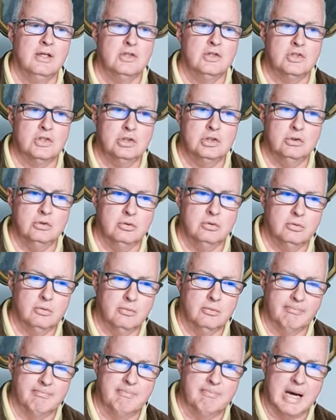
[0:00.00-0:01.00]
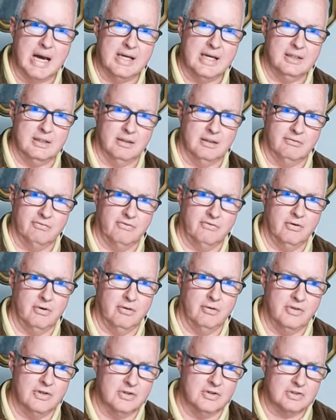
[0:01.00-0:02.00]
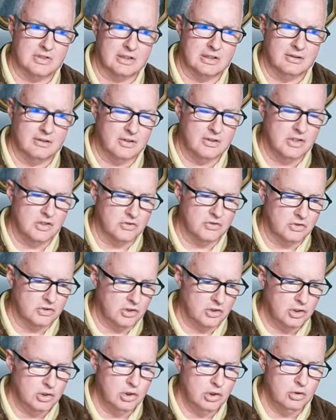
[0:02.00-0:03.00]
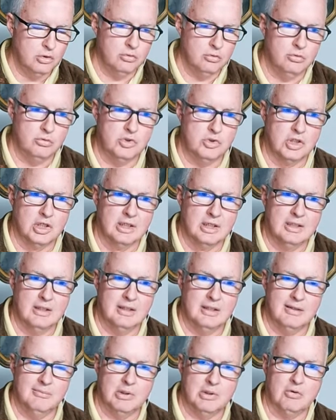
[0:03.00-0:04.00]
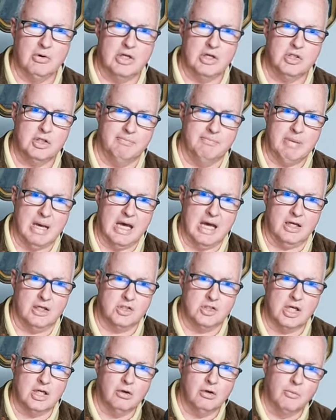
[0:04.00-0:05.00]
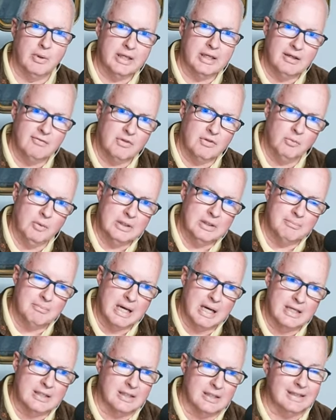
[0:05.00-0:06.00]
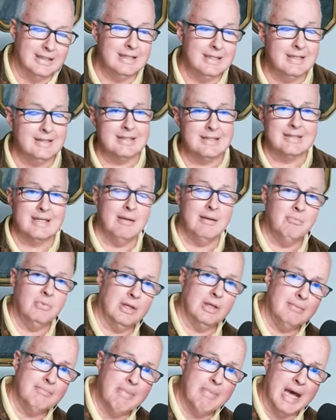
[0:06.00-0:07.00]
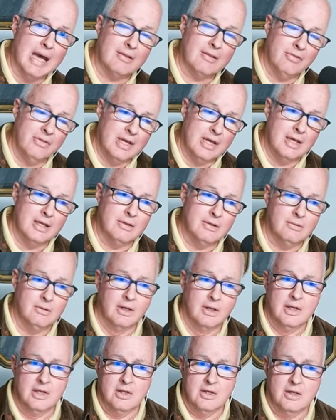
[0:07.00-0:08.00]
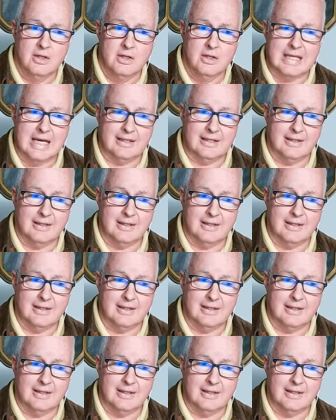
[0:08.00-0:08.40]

to Biden for this huge immigration package. I don't want to give the win to Biden. He did the same thing back then with that